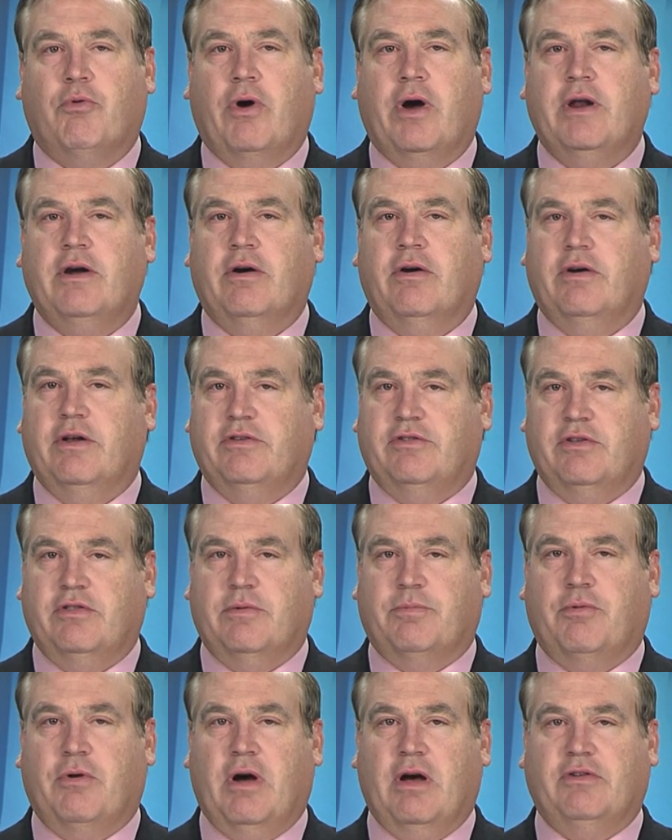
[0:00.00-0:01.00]
Brainerd is in
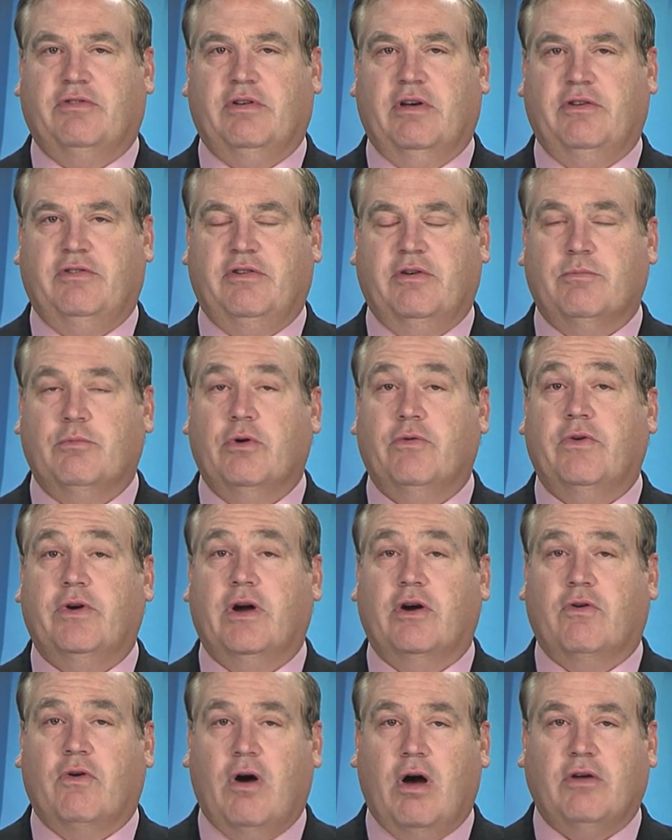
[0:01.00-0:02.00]
the process of
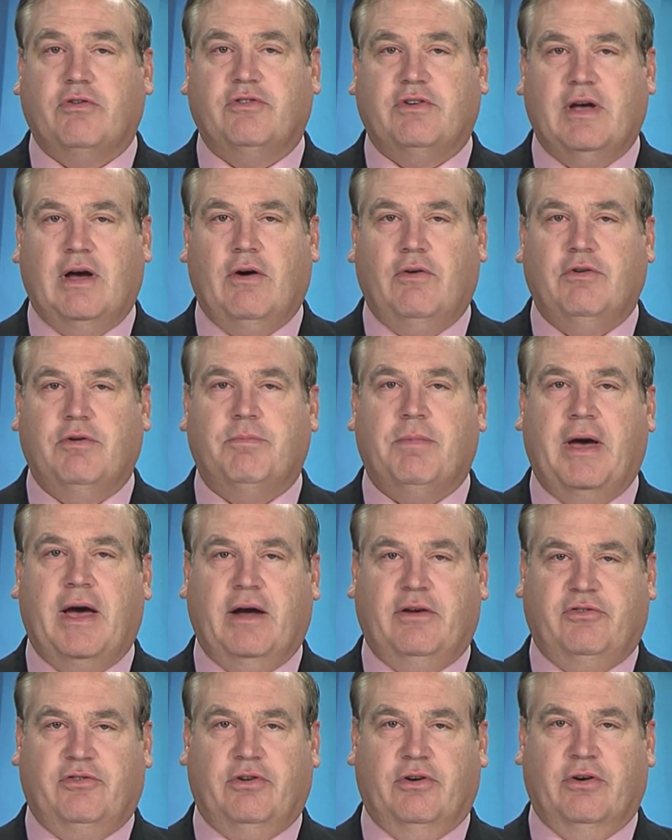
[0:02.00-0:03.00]
moving across town to
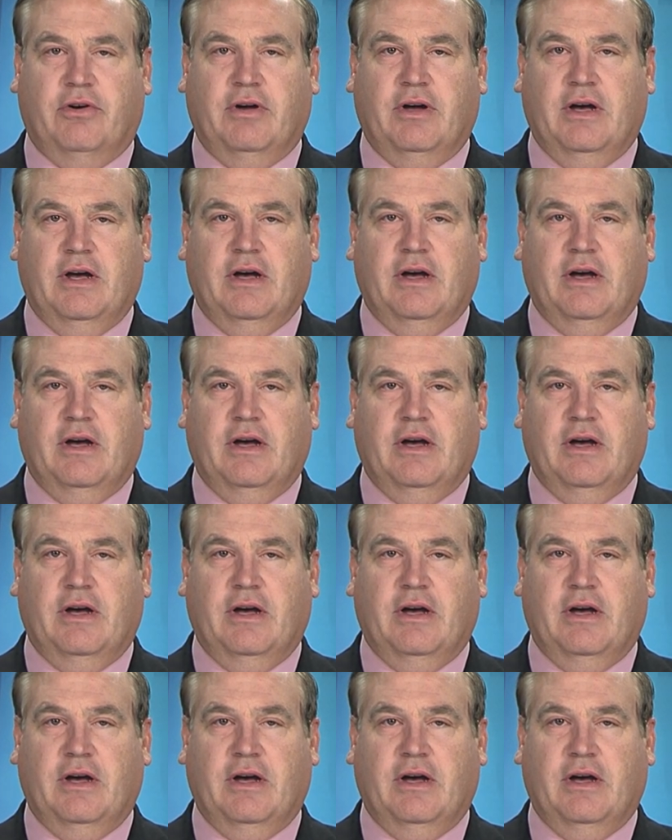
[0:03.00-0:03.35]
Baxter.